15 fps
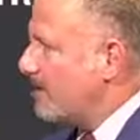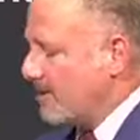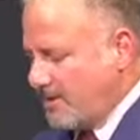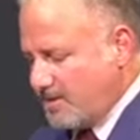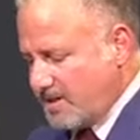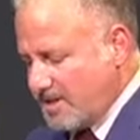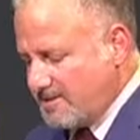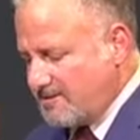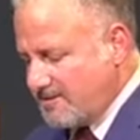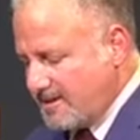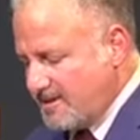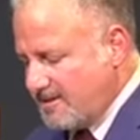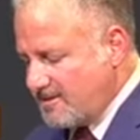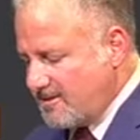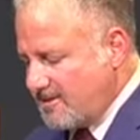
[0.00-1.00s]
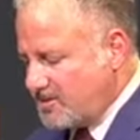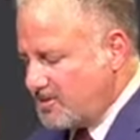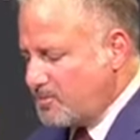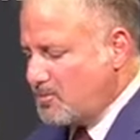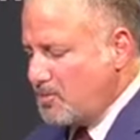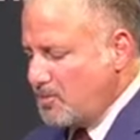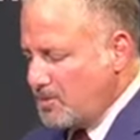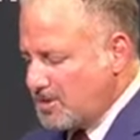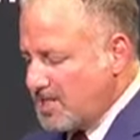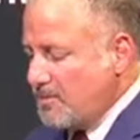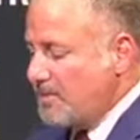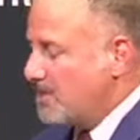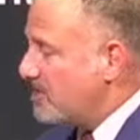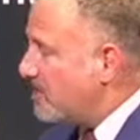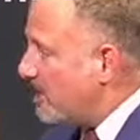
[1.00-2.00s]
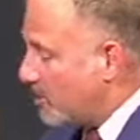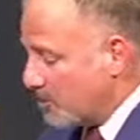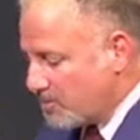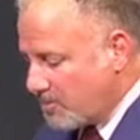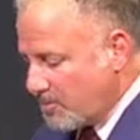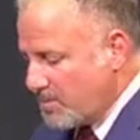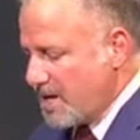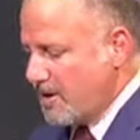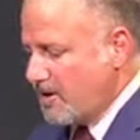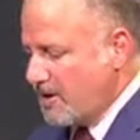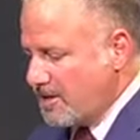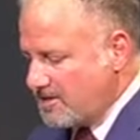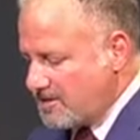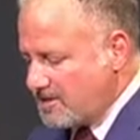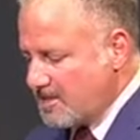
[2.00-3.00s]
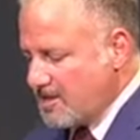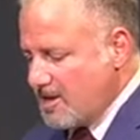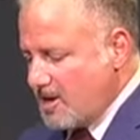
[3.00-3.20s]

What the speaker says: You know, are schools keeping secrets from parents?